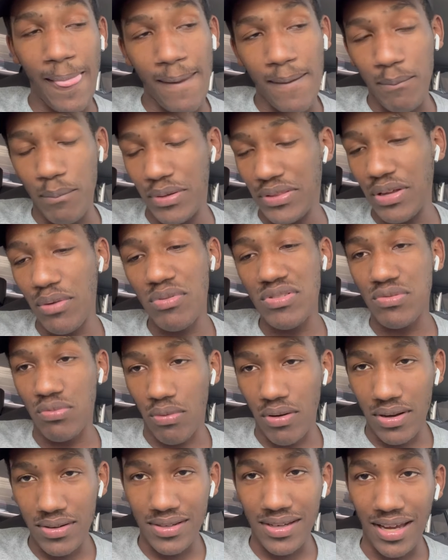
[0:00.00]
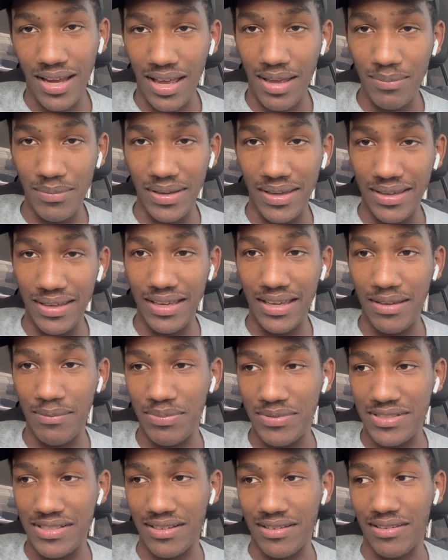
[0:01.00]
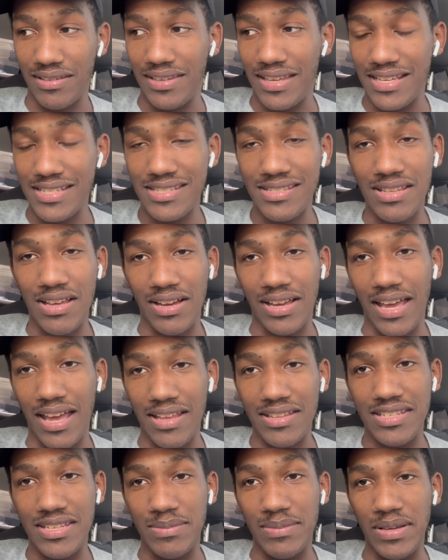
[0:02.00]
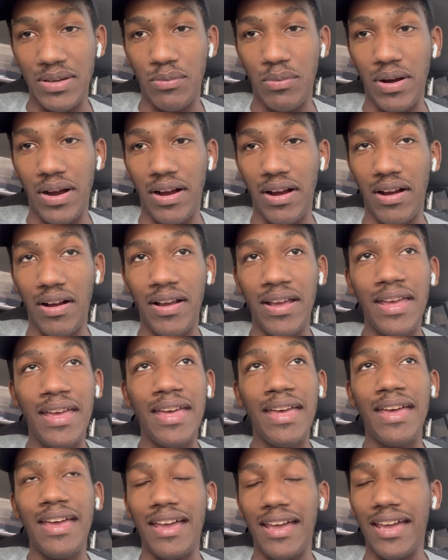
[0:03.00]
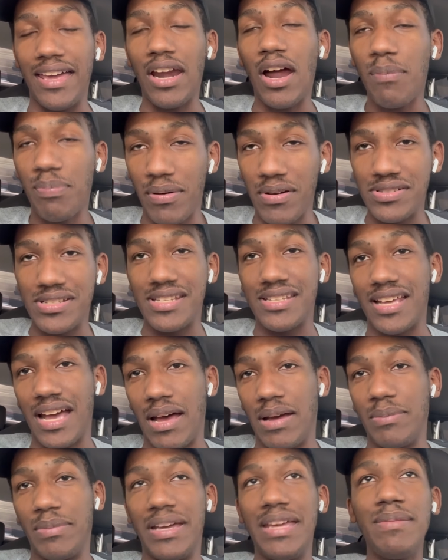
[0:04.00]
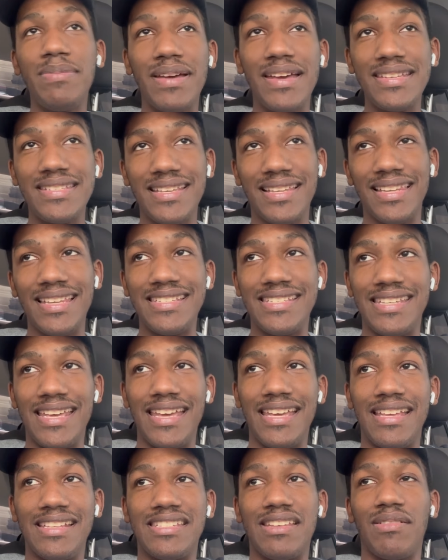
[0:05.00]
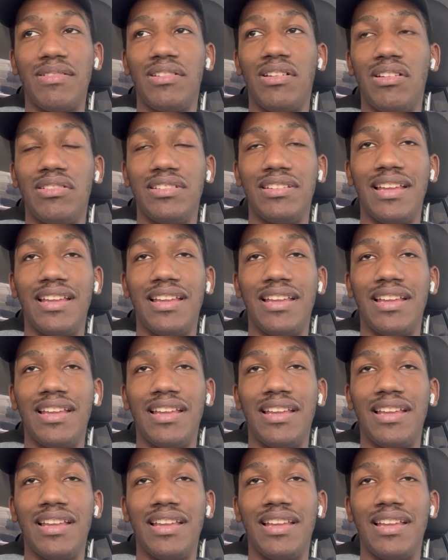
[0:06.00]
But there was one comment in particular that stuck out to me where, and I'll post this comment, but he basically said something along the